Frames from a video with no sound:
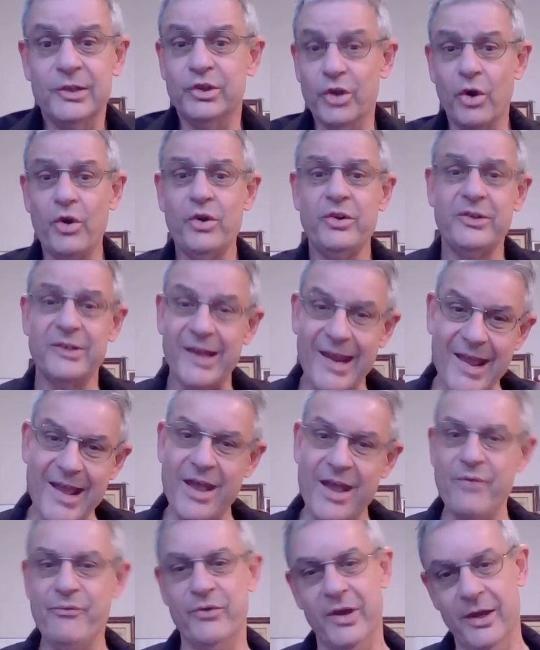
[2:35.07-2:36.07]
Don't
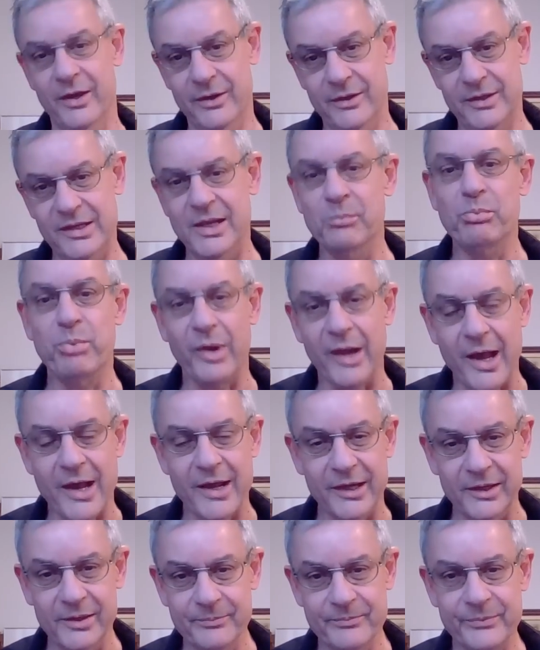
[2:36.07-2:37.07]
ever
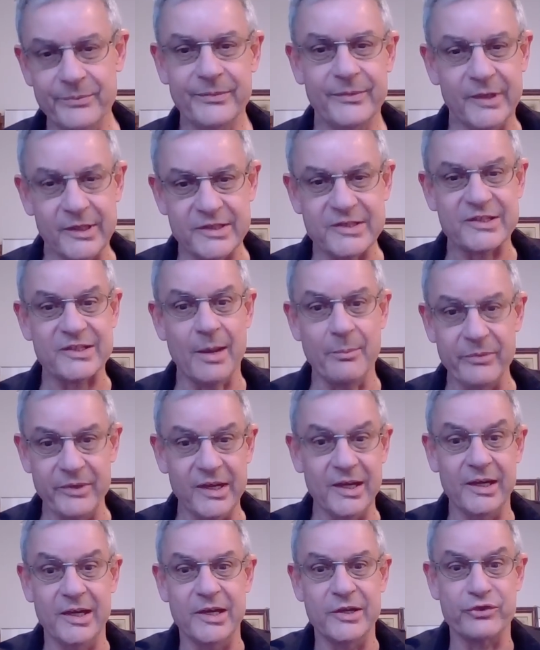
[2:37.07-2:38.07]
imply that
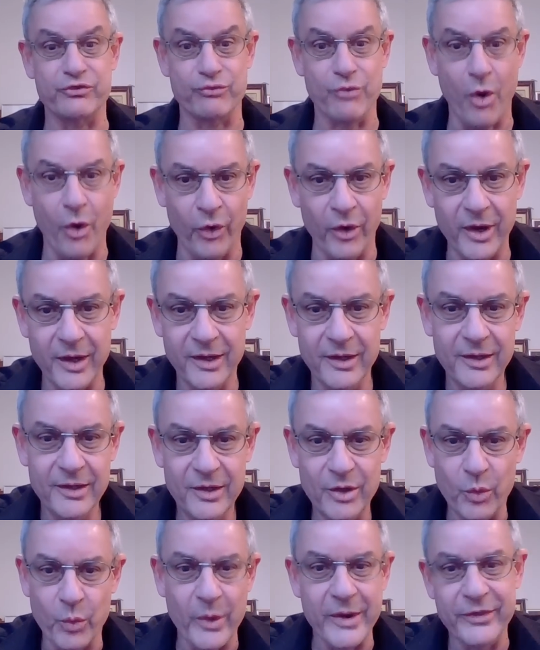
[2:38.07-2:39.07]
something is wrong
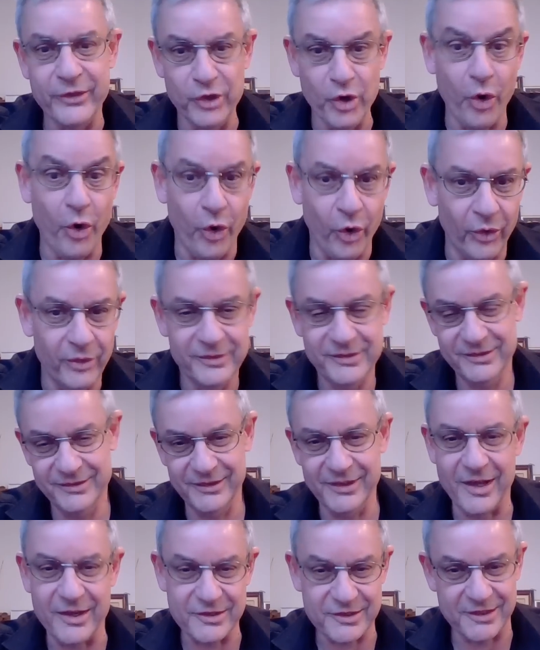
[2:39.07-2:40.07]
with your
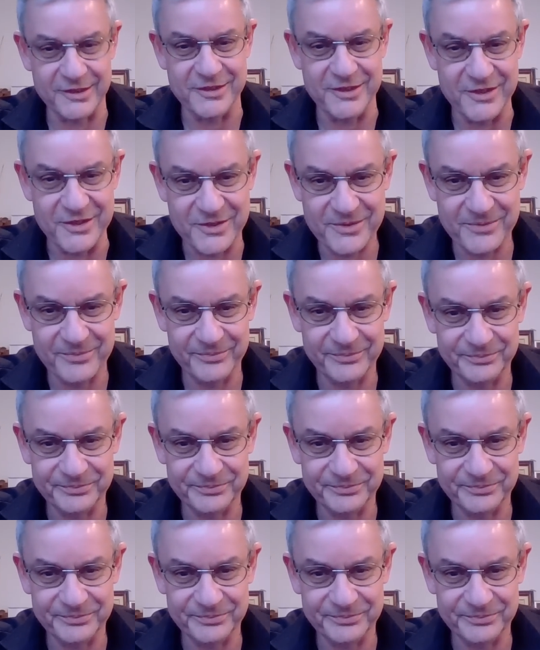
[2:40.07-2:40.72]
narcissist